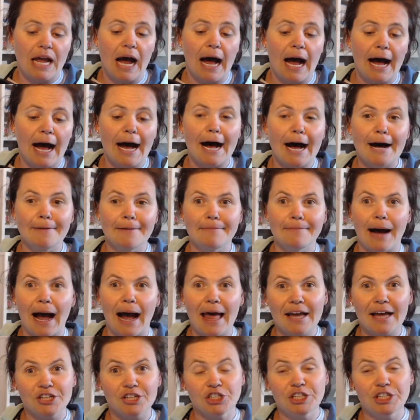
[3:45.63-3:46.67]
I
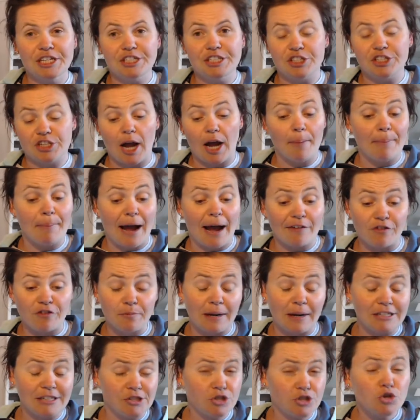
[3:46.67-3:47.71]
actually just got back from my
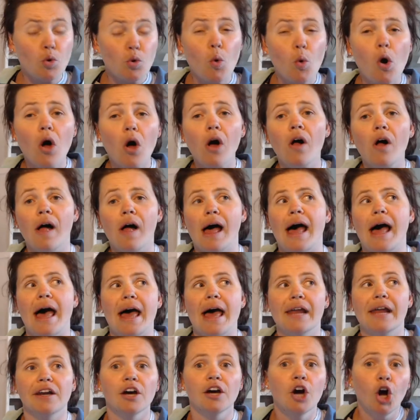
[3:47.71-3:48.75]
school
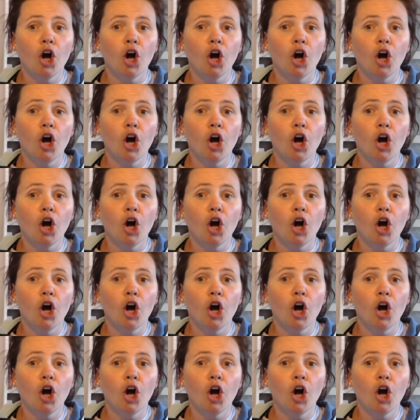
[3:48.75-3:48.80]
and